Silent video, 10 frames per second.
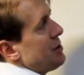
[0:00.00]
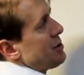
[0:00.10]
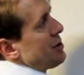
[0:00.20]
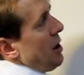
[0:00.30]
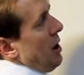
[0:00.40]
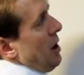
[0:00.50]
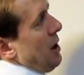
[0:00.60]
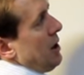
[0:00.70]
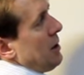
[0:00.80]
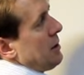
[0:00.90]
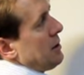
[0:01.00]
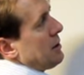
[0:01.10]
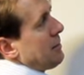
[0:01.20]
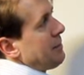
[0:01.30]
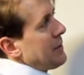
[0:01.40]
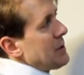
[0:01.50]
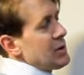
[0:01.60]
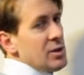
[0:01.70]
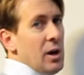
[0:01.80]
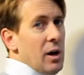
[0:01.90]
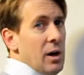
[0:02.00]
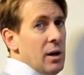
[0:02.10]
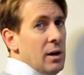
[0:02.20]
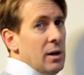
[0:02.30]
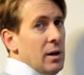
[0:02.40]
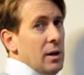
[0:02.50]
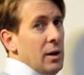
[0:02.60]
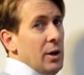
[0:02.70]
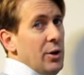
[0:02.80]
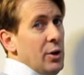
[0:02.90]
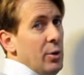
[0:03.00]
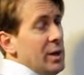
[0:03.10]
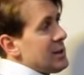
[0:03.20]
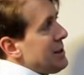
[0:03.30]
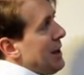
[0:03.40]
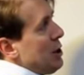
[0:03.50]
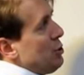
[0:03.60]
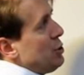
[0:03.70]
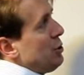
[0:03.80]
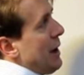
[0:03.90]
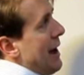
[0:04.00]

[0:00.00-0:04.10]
Sah. Sah. Notice that you do